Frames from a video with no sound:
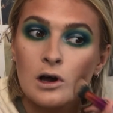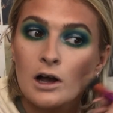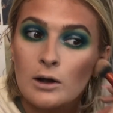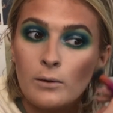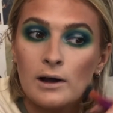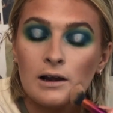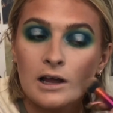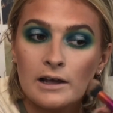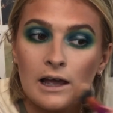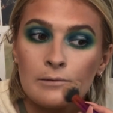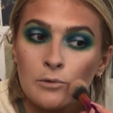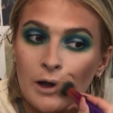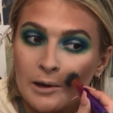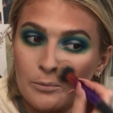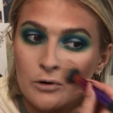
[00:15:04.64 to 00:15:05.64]
I quite like
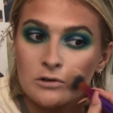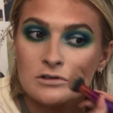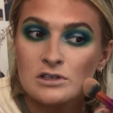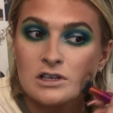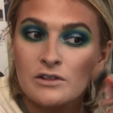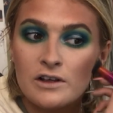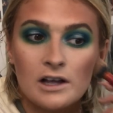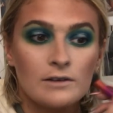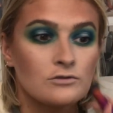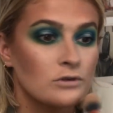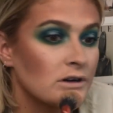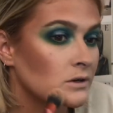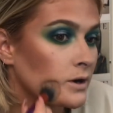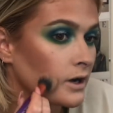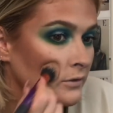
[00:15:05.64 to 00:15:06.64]
MUA bronzers. I think I've
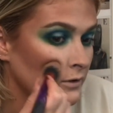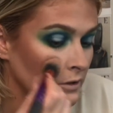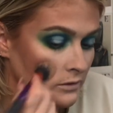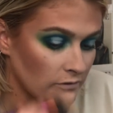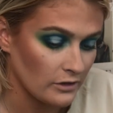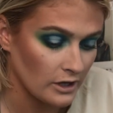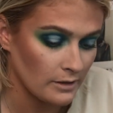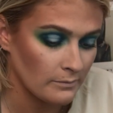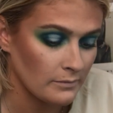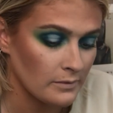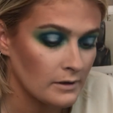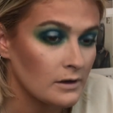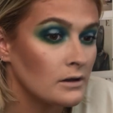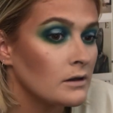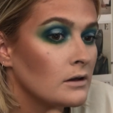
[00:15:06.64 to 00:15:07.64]
tried quite a few of them
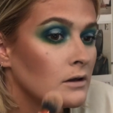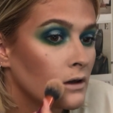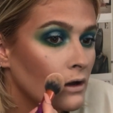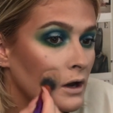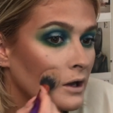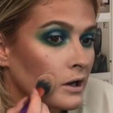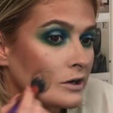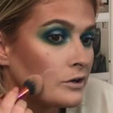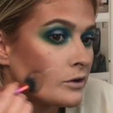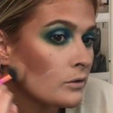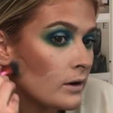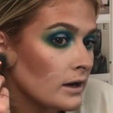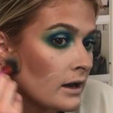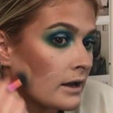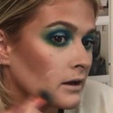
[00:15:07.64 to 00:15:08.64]
and I do
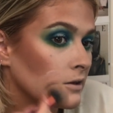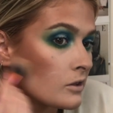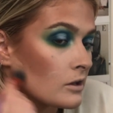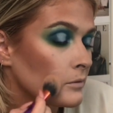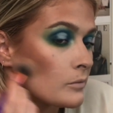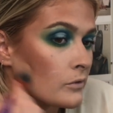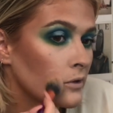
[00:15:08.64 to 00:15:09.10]
quite like them.